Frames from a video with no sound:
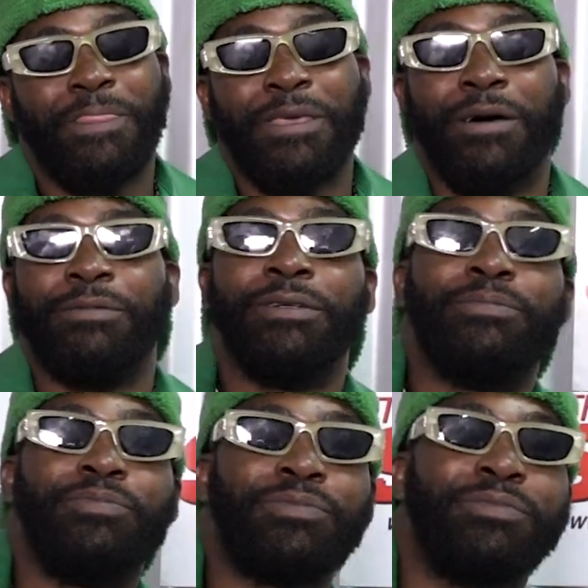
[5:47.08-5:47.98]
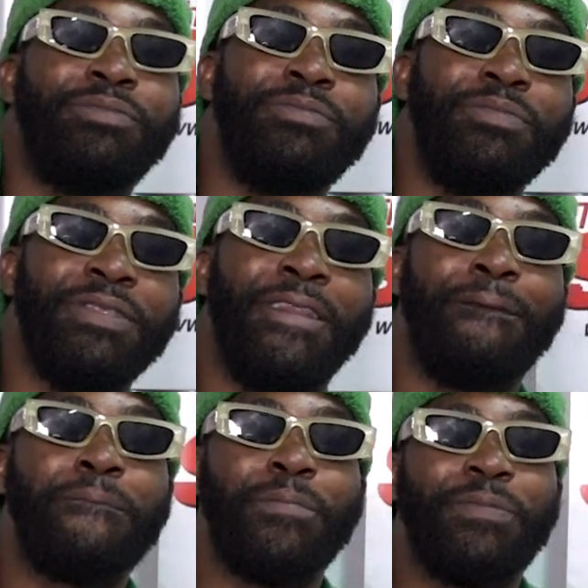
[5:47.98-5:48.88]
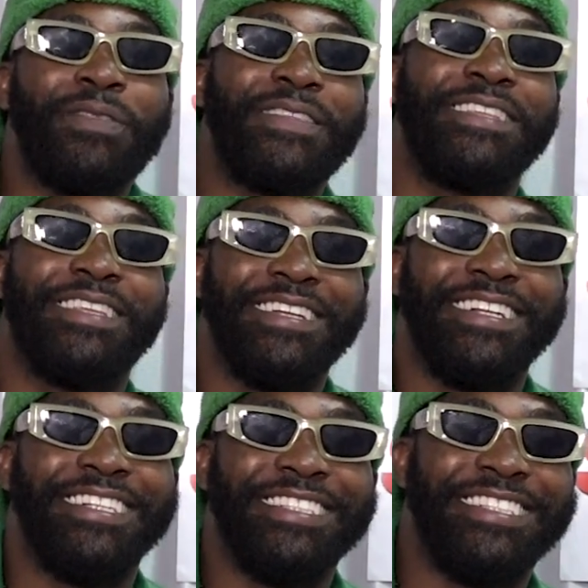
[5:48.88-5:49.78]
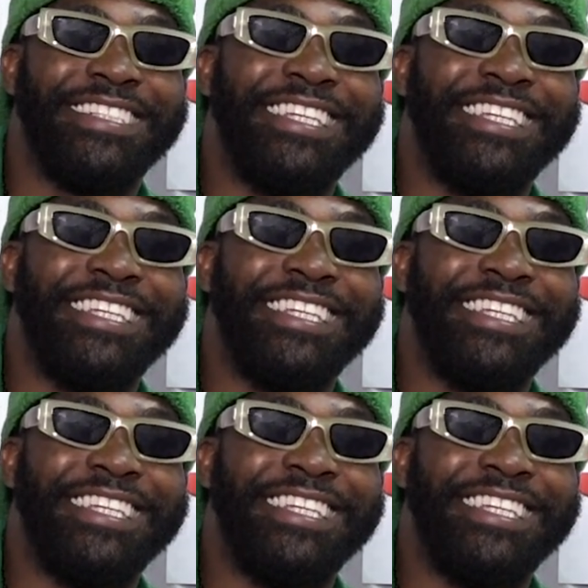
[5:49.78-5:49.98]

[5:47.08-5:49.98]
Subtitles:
Look at me getting into the story and then Corona came.